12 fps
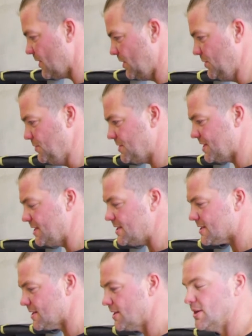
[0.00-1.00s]
use
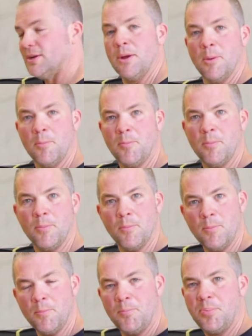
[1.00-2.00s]
this,
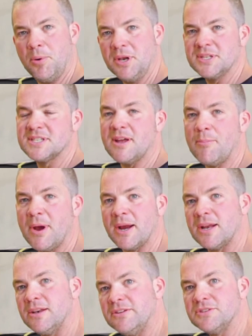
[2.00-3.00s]
put it
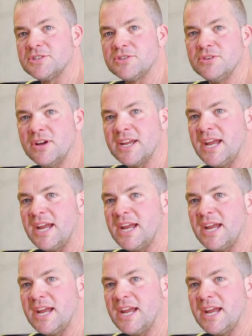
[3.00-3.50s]
somewhere close to your